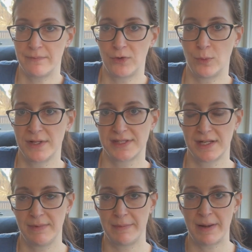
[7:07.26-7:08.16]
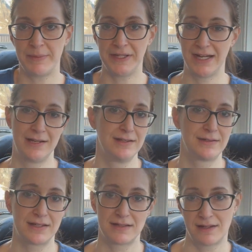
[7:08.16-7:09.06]
for what's going to be in my plans,
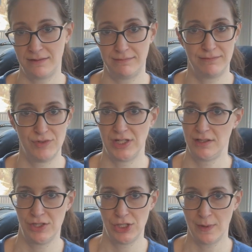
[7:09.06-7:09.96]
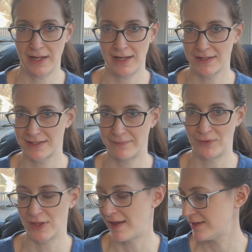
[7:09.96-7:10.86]
because I didn't do any except
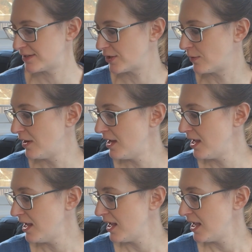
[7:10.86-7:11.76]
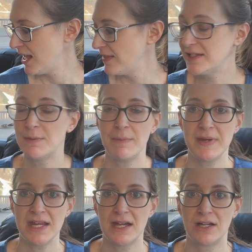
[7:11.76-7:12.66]
for this. So this might
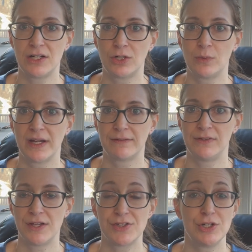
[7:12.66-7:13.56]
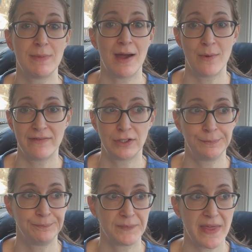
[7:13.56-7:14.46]
be a quick floss tube.
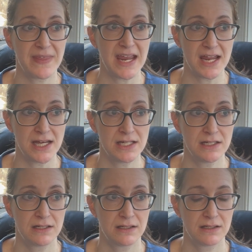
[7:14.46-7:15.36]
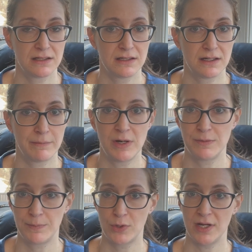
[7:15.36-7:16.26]
However, at the end, I'm going to
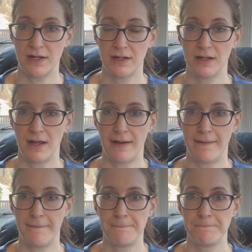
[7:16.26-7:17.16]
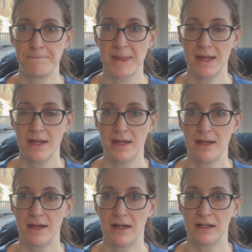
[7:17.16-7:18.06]
put
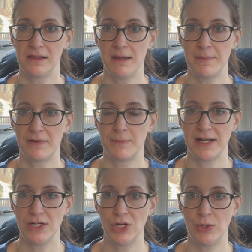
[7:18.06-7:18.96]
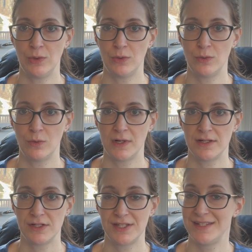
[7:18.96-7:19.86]
a clip of my new
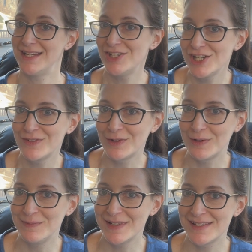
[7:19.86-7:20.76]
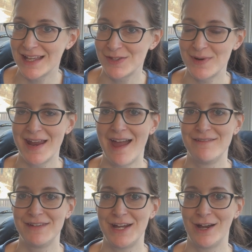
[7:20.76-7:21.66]
stitching room, because that's what I
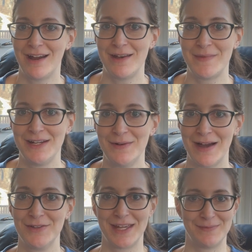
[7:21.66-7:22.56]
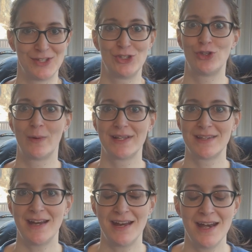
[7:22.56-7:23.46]
have here in my new house. I'm so
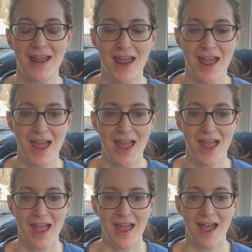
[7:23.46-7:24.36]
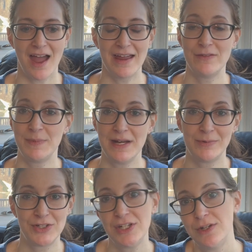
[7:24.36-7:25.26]
excited. I haven't been
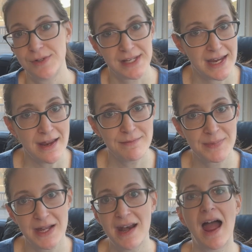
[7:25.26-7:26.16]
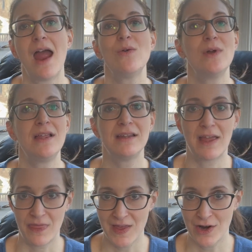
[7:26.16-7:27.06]
able to use it yet, but I will
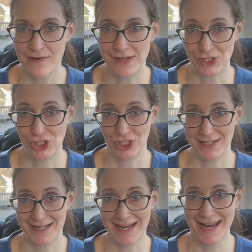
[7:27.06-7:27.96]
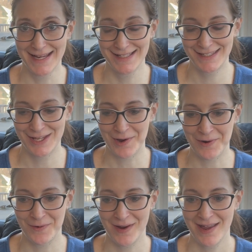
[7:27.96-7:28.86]
get there eventually.
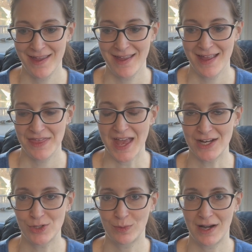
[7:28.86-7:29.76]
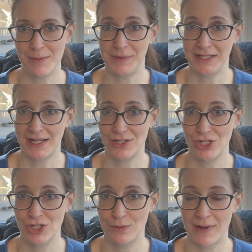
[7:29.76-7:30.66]
So that's where I plan to
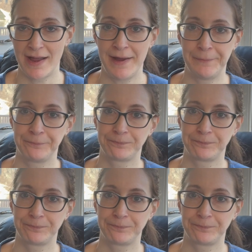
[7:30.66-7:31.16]
do my